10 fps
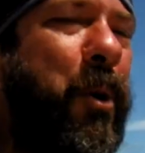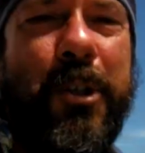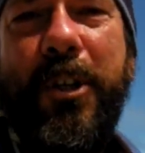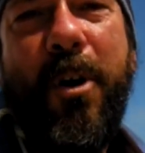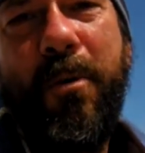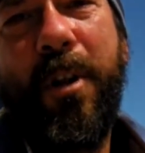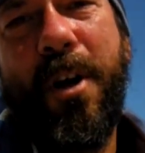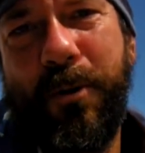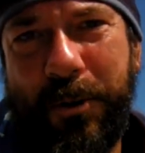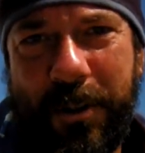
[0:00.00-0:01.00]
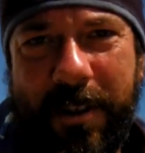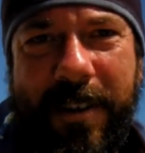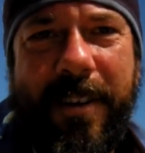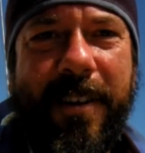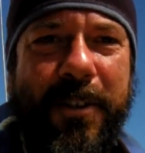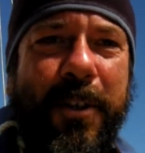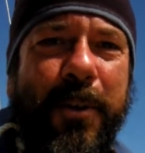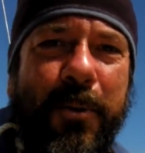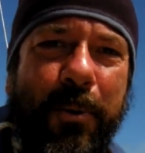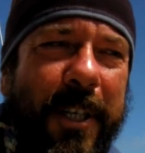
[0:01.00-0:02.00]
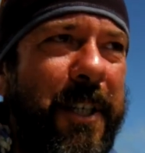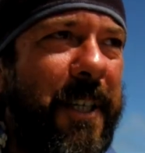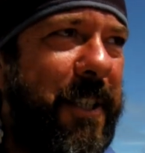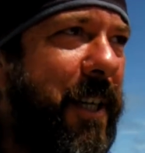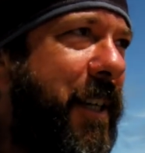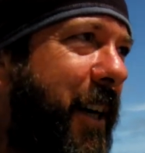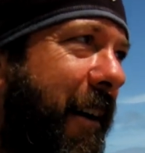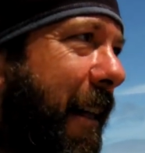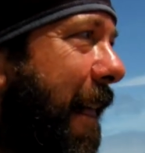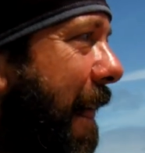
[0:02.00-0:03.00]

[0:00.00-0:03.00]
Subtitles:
We're so close to reaching Sitka,